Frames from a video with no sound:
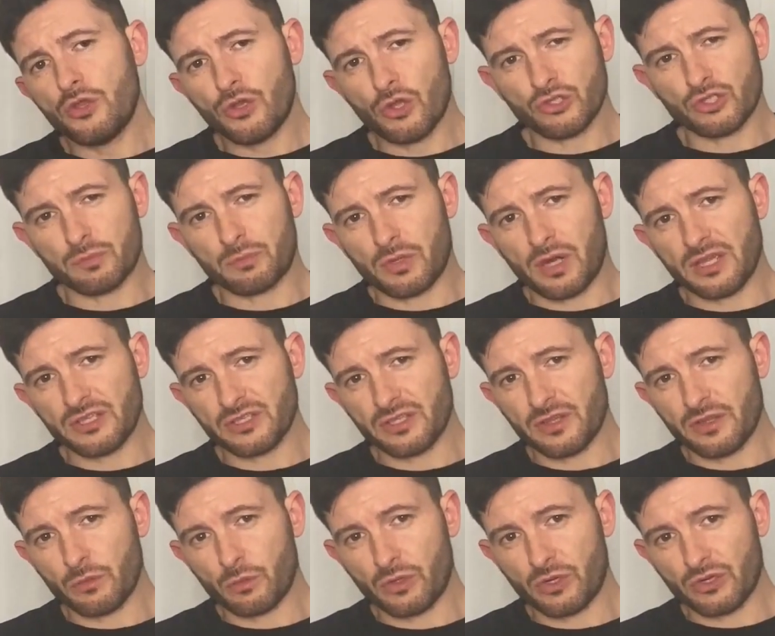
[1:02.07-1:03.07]
Not surprisingly
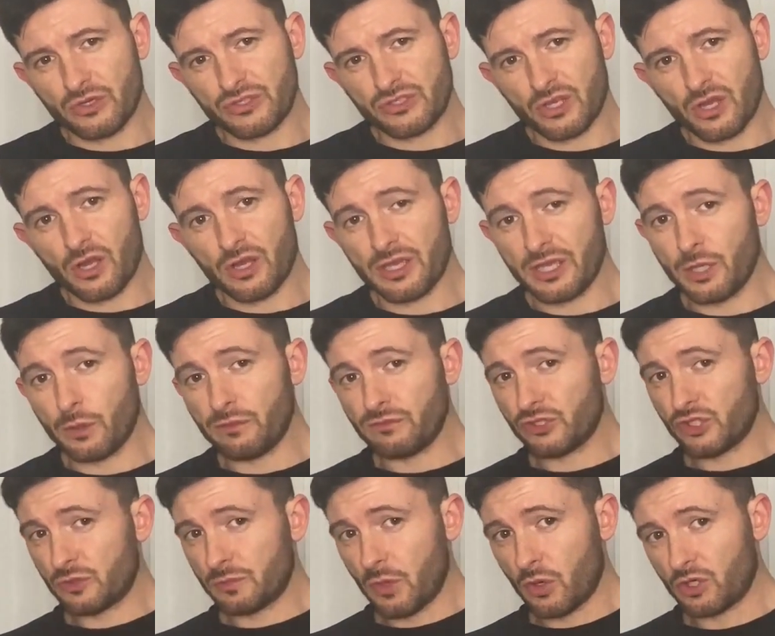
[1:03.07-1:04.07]
that we're going to start here. We
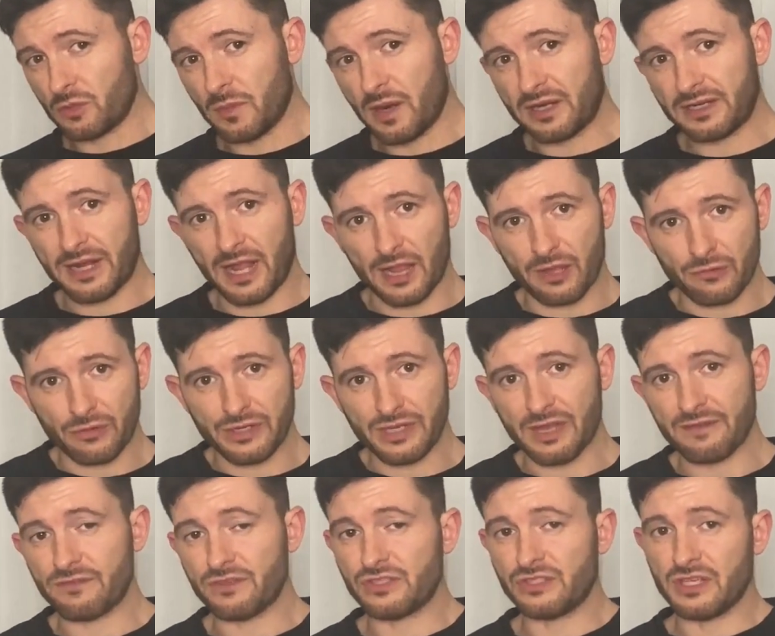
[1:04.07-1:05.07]
just spoke about calorie
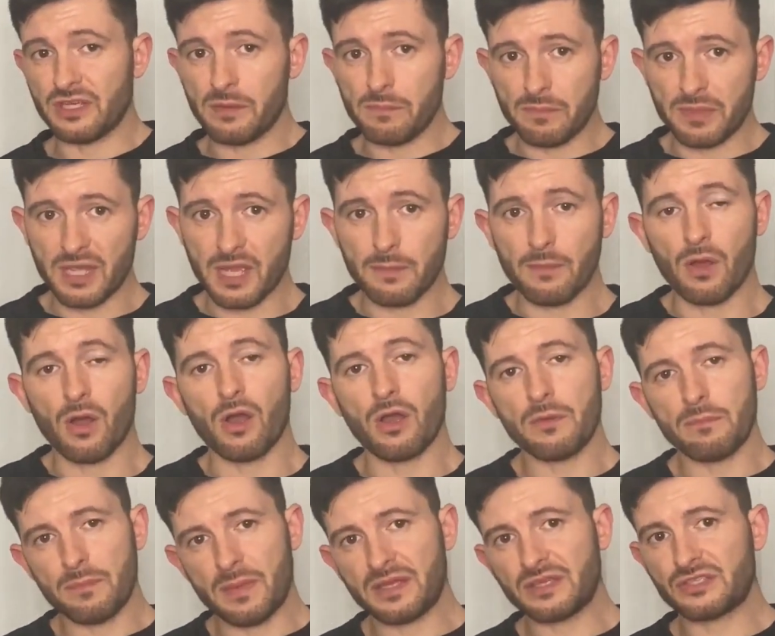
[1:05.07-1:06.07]
deficit and BMR.
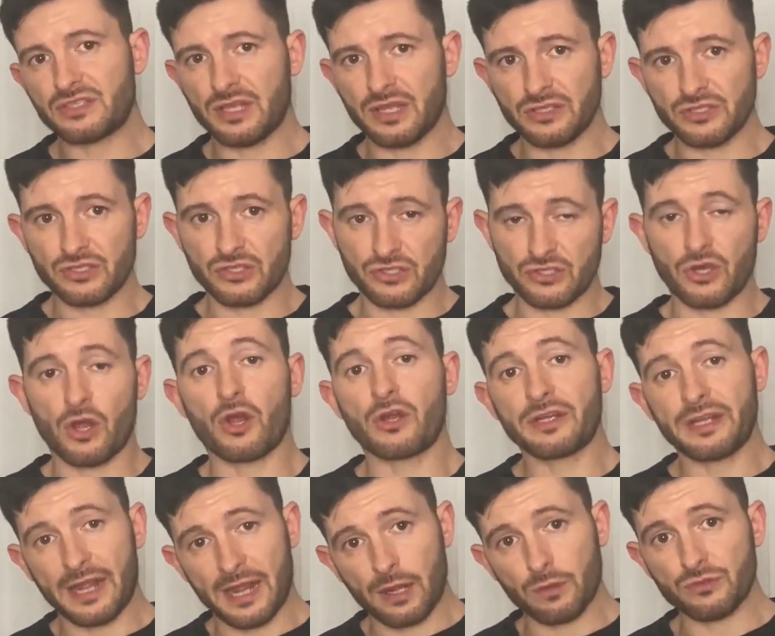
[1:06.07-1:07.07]
It makes sense to start
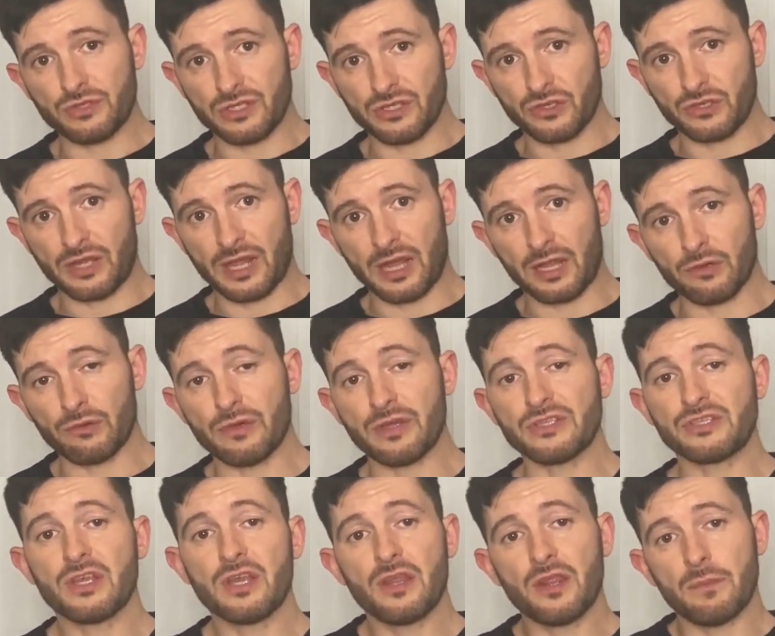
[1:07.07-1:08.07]
counting your
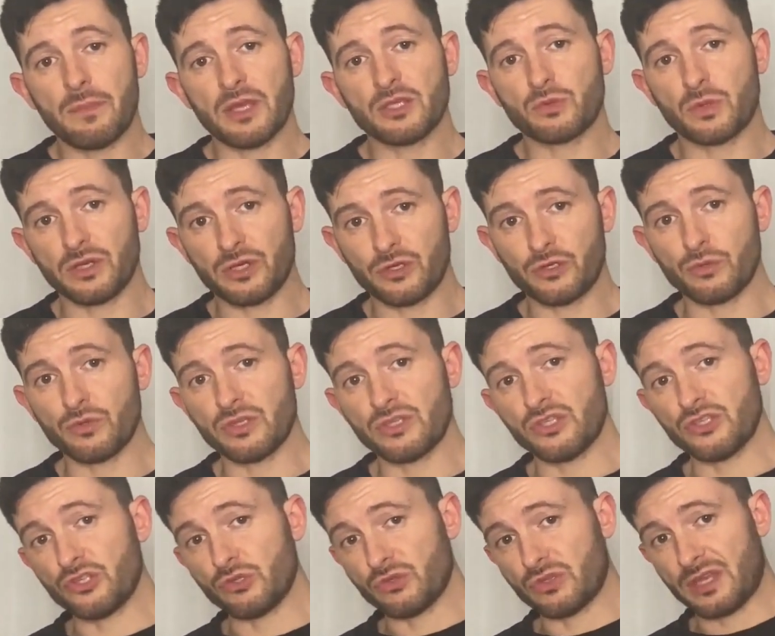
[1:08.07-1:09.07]
calories. The best way to do this
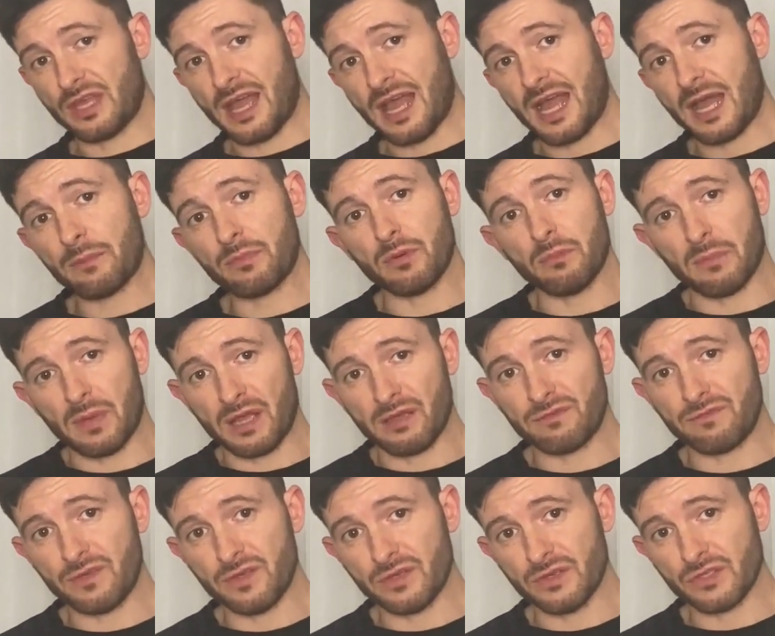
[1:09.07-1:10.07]
is use the app
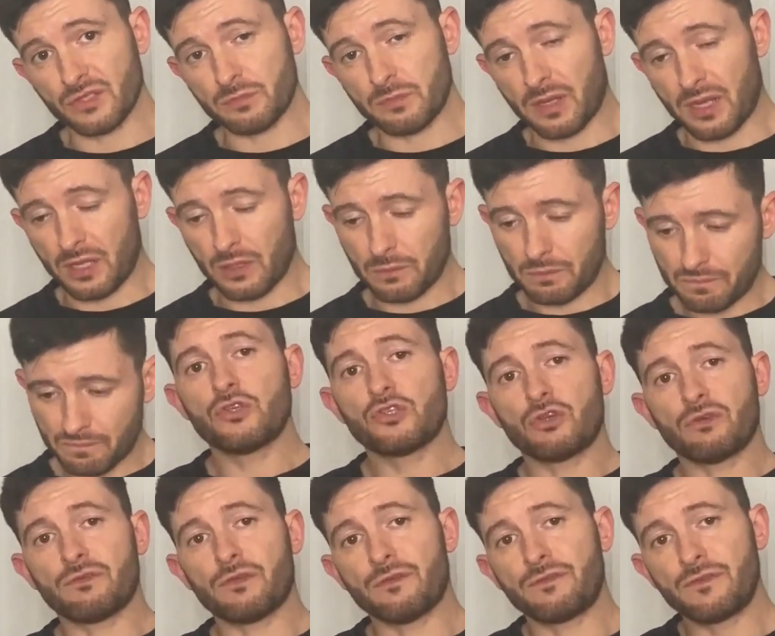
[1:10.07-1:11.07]
MyFitnessPal.
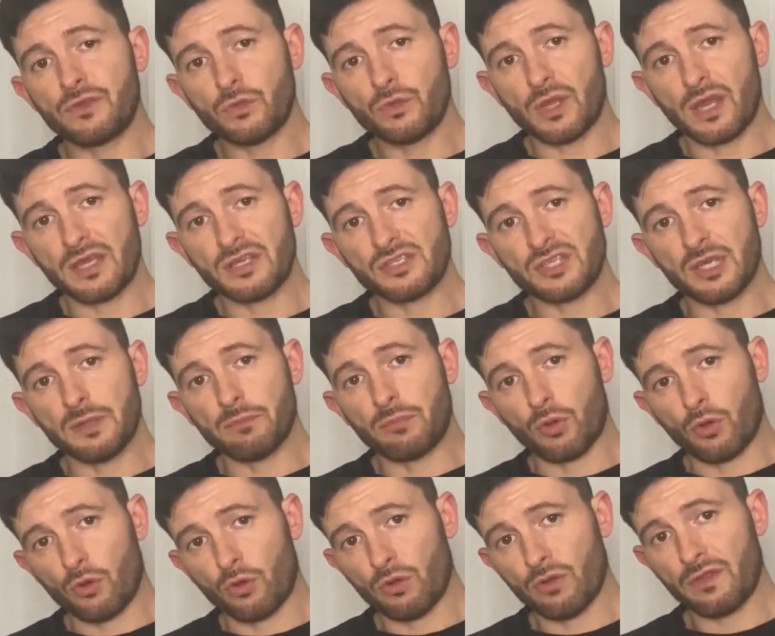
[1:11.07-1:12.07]
So for a few days,
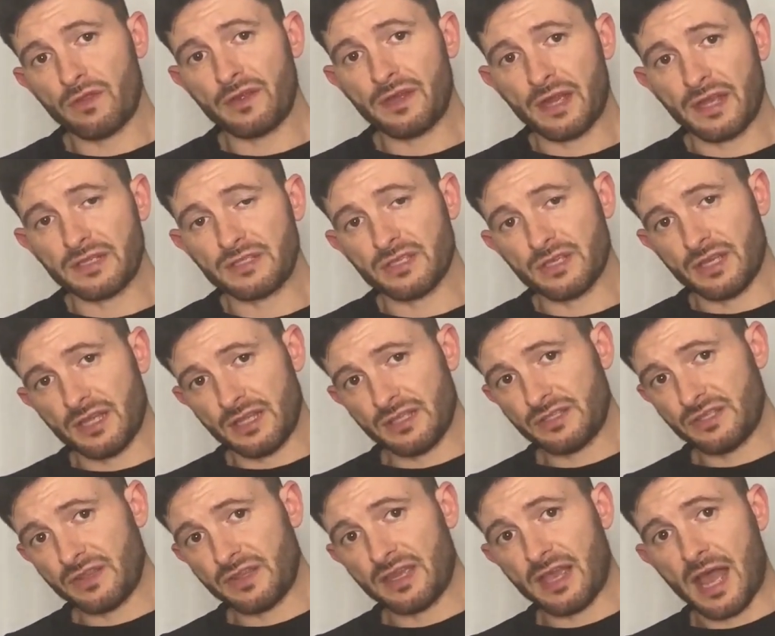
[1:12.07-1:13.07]
input all of the data
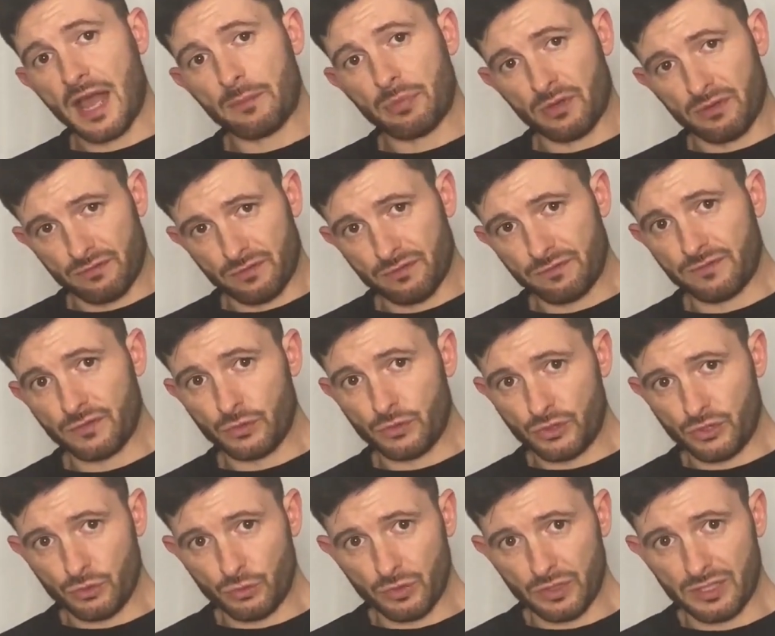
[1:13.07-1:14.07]
into the app of the
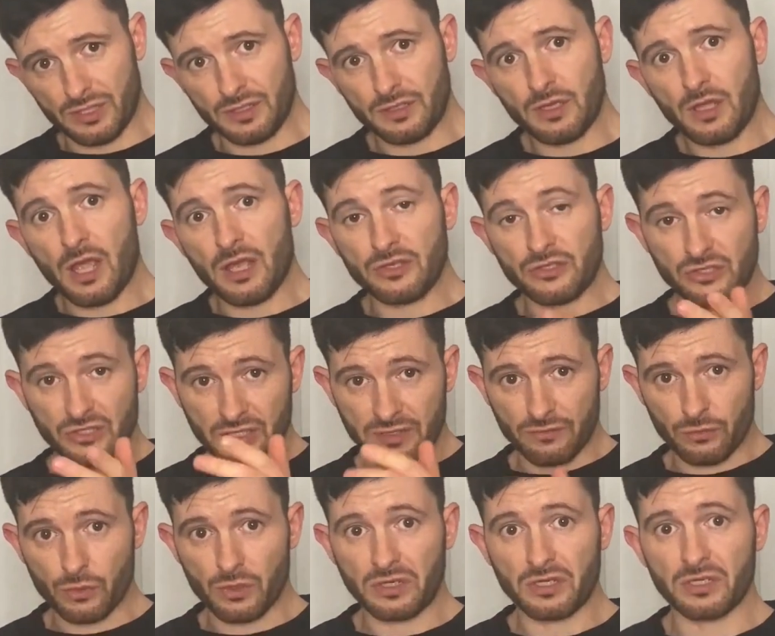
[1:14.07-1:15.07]
food you eat to give
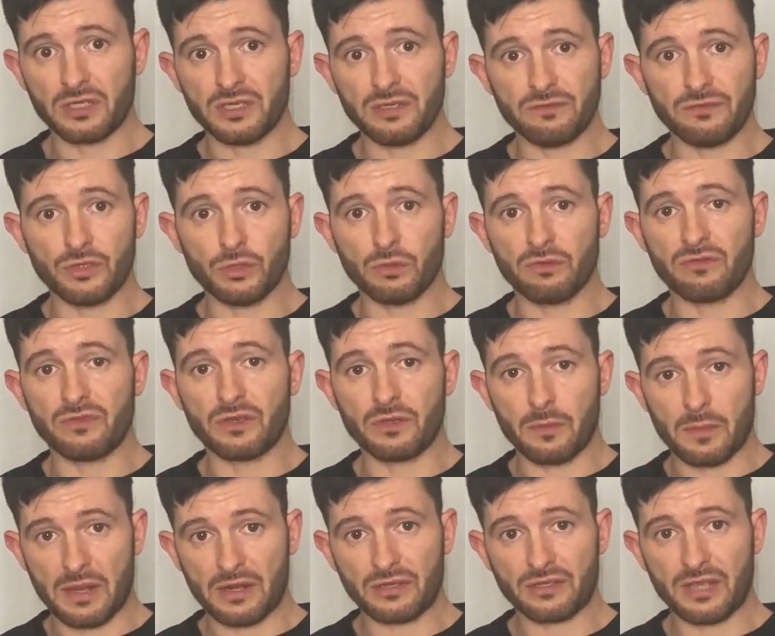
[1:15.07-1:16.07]
you a clear view of the
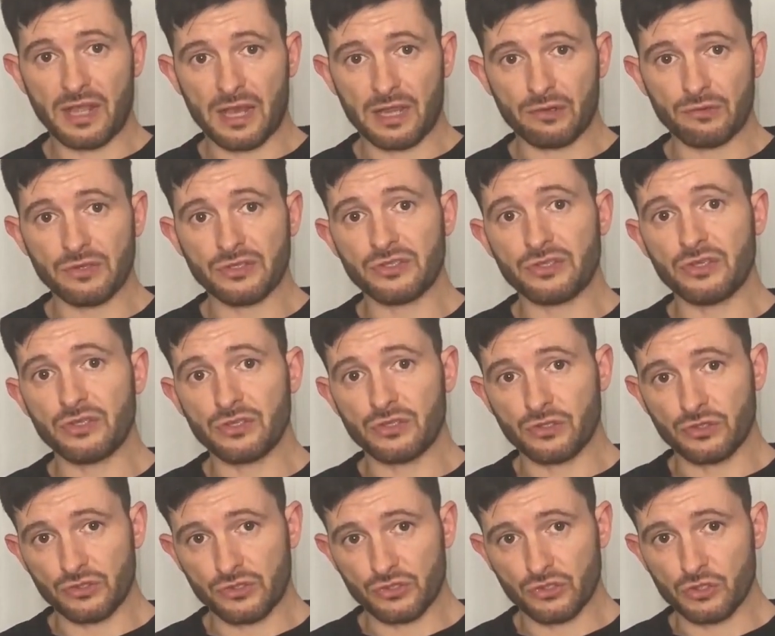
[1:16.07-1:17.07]
amount of calories that you
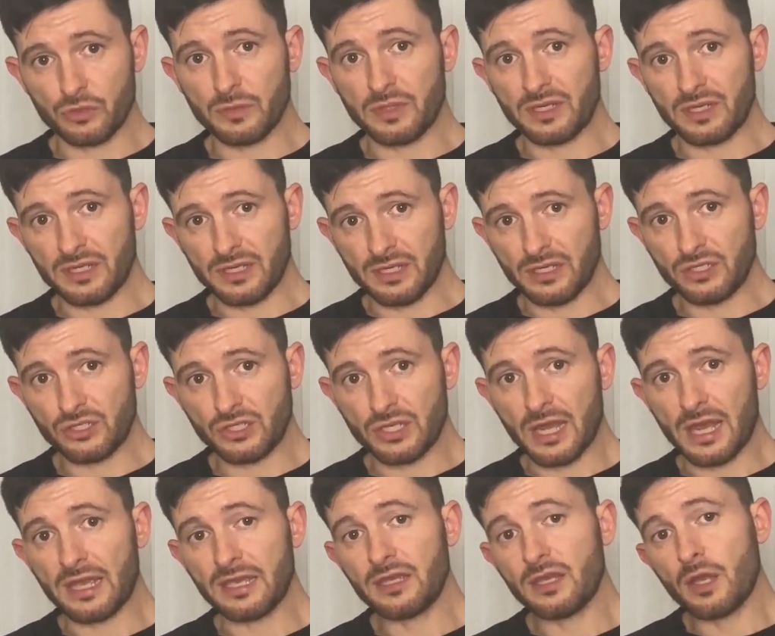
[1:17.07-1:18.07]
consume in each
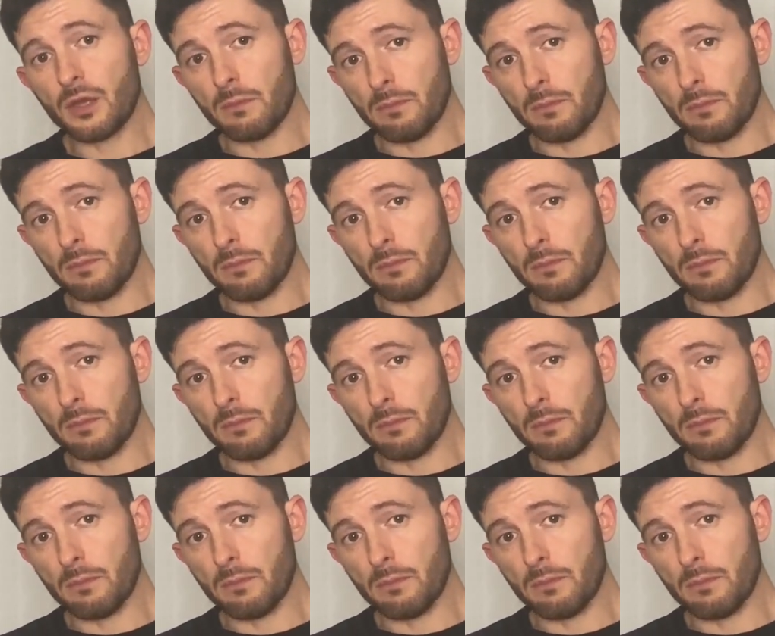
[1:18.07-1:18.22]
day.